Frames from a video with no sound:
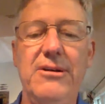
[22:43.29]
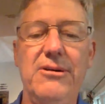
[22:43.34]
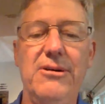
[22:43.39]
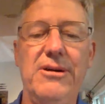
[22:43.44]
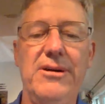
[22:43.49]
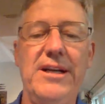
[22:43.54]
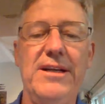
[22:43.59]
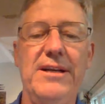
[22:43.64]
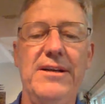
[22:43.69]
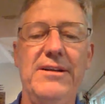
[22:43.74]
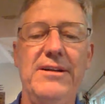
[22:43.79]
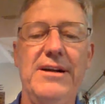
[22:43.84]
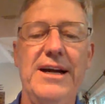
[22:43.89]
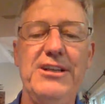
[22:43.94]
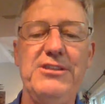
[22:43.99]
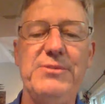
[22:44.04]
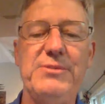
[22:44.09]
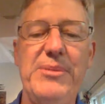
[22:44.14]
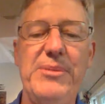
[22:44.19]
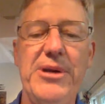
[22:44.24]
or any other
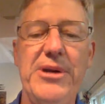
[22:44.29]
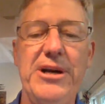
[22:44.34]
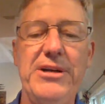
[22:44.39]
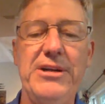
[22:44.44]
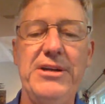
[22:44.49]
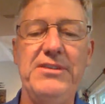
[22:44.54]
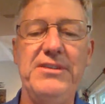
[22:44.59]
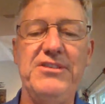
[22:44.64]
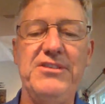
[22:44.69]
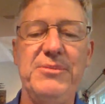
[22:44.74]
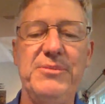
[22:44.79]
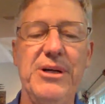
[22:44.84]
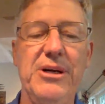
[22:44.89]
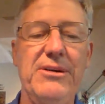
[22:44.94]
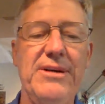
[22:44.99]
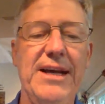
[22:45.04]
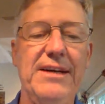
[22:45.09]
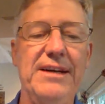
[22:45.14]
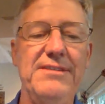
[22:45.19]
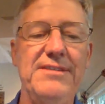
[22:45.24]
osprey pair use the
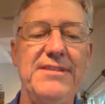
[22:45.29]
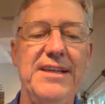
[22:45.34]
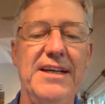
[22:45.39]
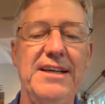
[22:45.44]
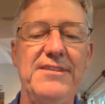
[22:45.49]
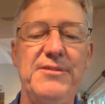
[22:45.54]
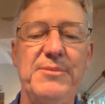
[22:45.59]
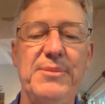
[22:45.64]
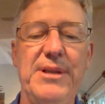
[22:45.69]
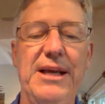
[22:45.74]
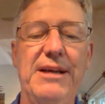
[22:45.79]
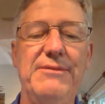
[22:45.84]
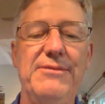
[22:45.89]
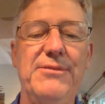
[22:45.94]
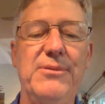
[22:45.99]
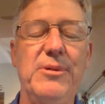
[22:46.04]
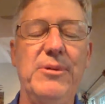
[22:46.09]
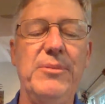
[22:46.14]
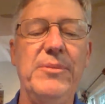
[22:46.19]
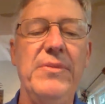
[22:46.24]
boathouse nest
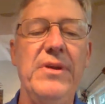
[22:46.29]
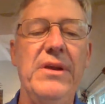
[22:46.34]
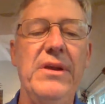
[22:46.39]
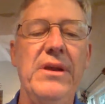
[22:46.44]
platform?